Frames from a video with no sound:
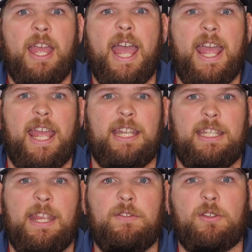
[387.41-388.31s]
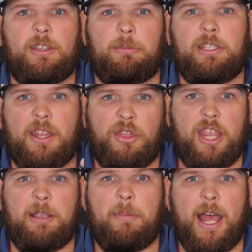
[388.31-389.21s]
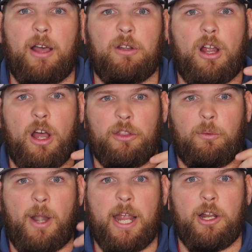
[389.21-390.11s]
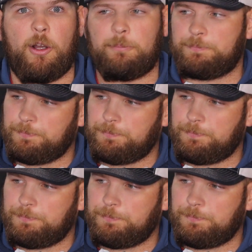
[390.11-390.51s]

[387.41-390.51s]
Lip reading: and gives you something to think about on the ride home.